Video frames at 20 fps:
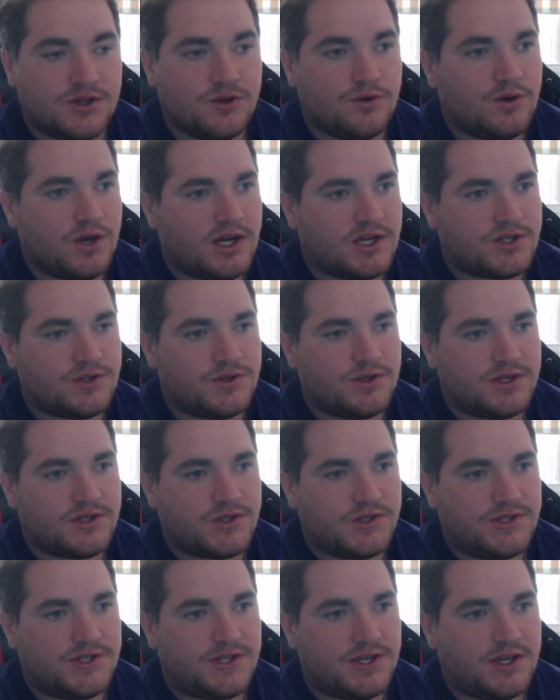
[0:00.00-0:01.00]
actually, I
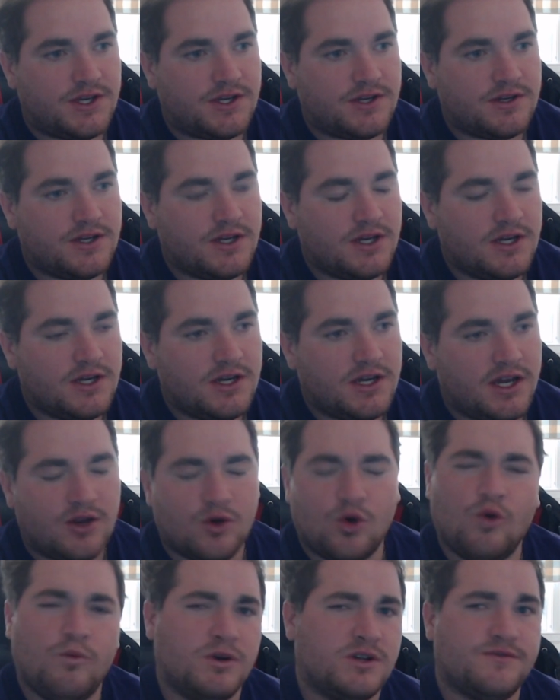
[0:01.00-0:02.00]
should say, and a
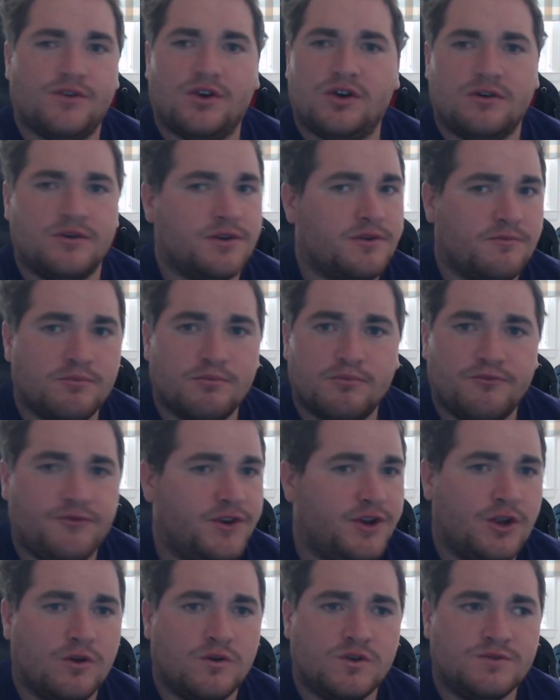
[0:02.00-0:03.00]
whole bunch of other
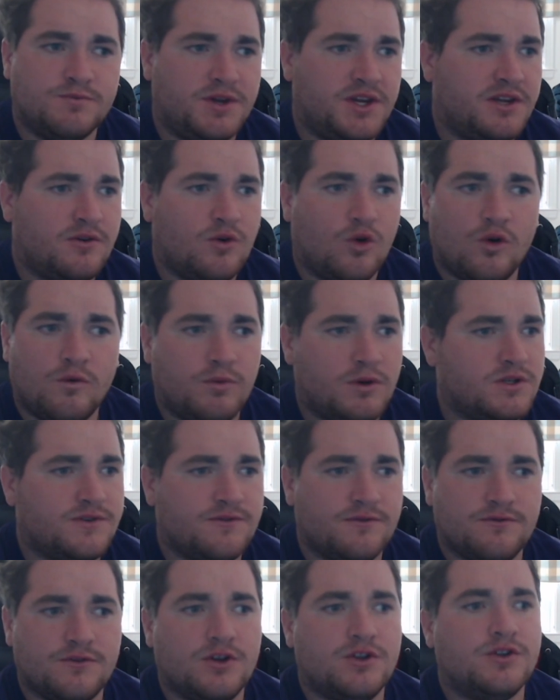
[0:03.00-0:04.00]
videos, man. A whole bunch
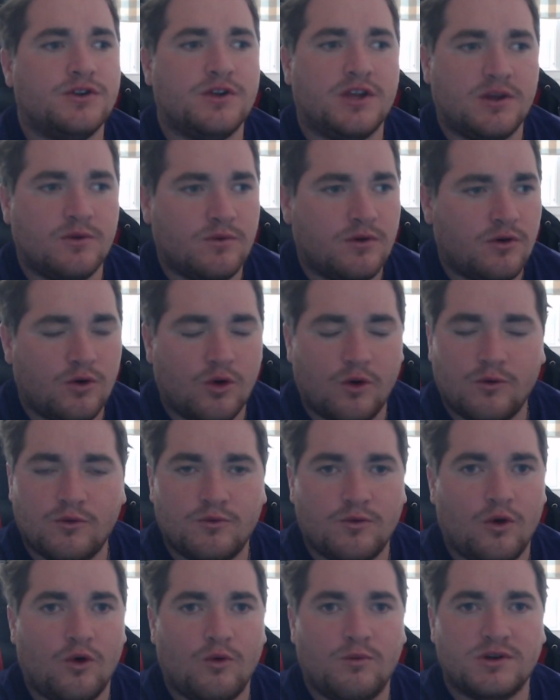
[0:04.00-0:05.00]
of other
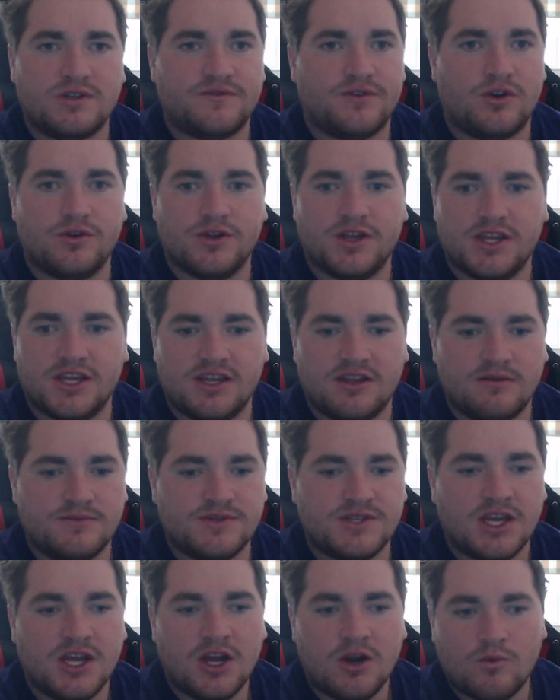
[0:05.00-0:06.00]

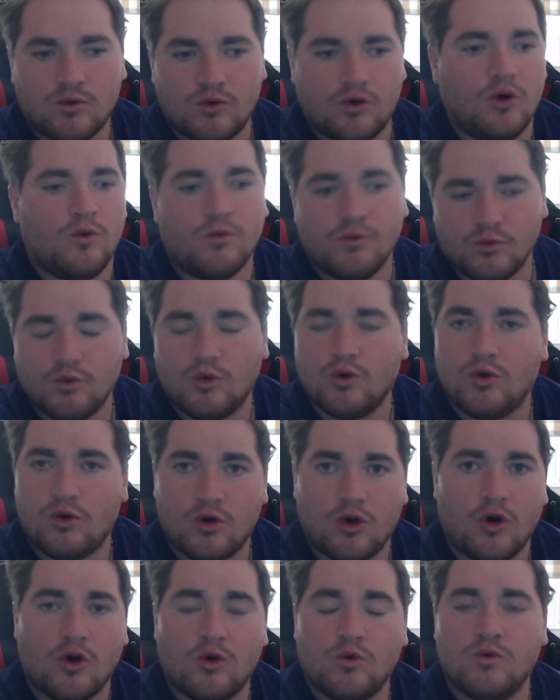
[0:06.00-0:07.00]
games were
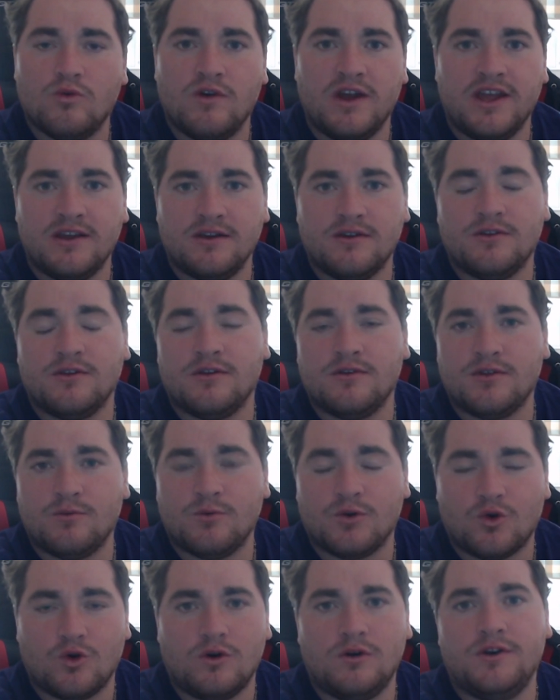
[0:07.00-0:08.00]
all
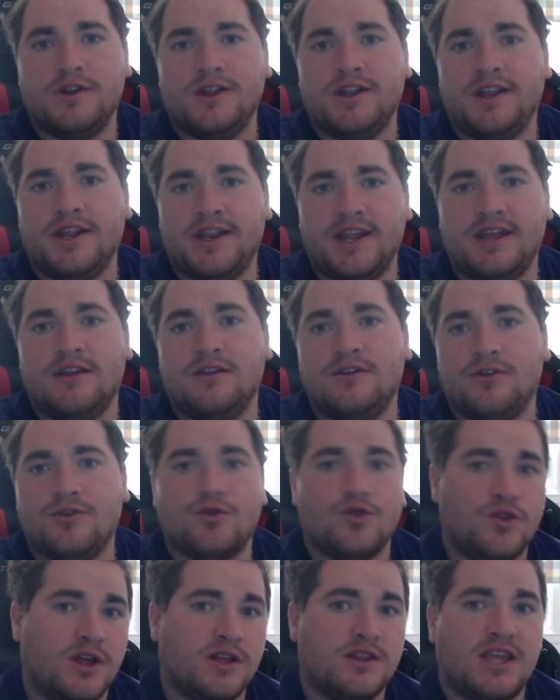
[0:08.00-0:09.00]
recorded and edited
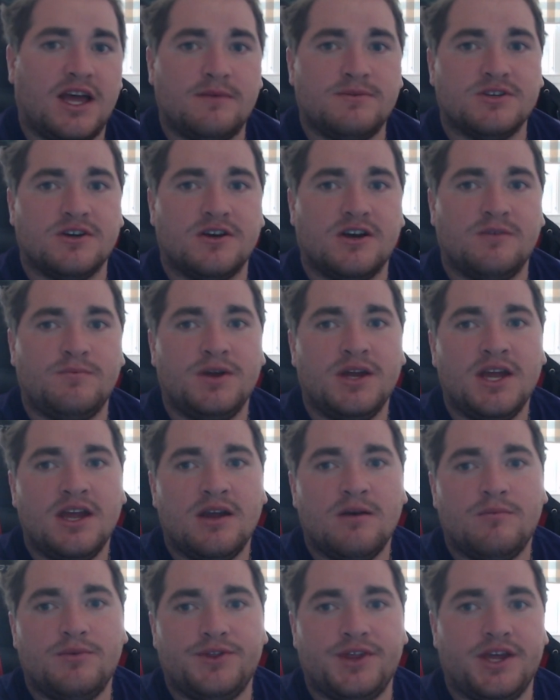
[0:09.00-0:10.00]
through that laptop.
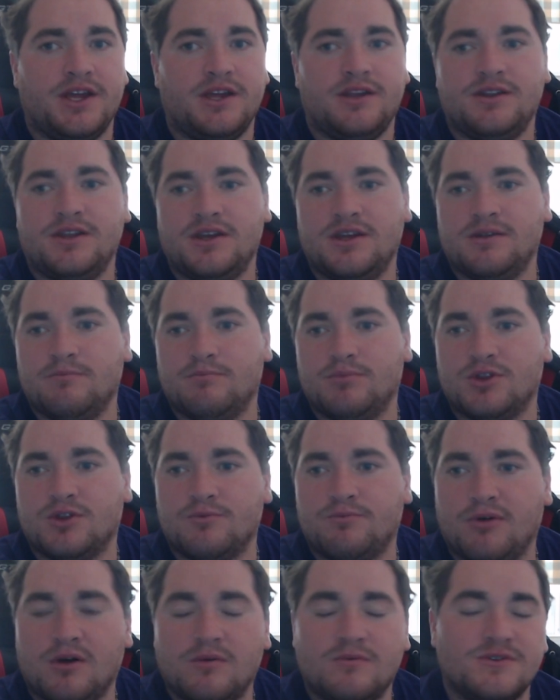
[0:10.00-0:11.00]
But the
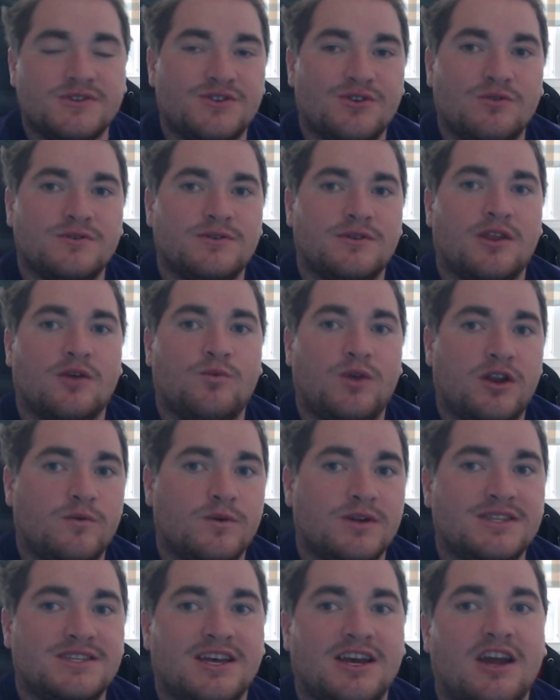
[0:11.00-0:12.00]
problem was, though, is that the
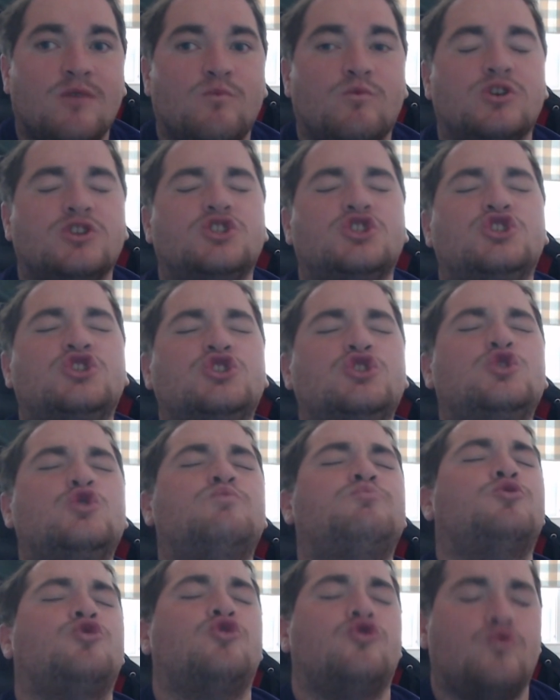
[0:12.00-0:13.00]
rendering time was
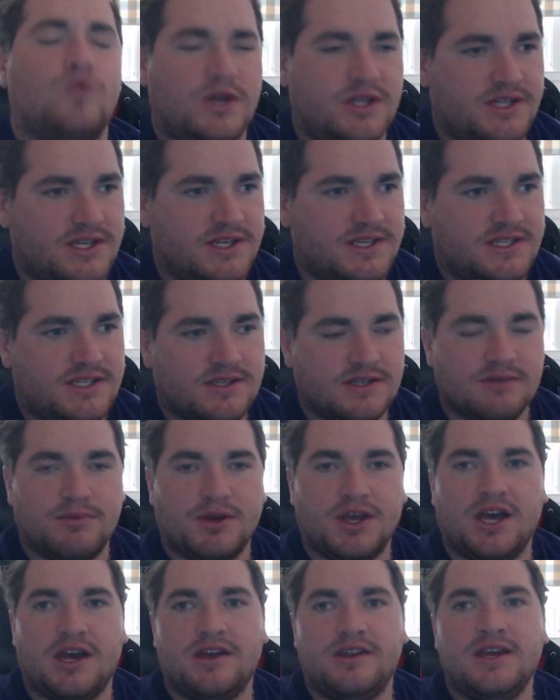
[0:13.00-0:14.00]
super horrendously
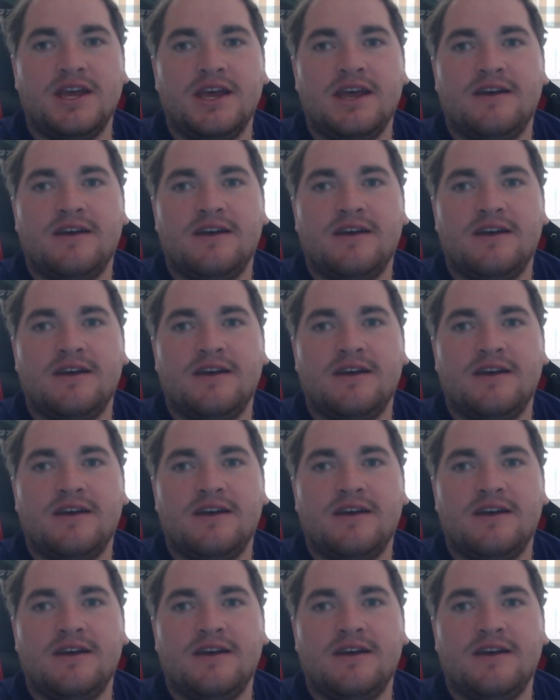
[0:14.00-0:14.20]
bad.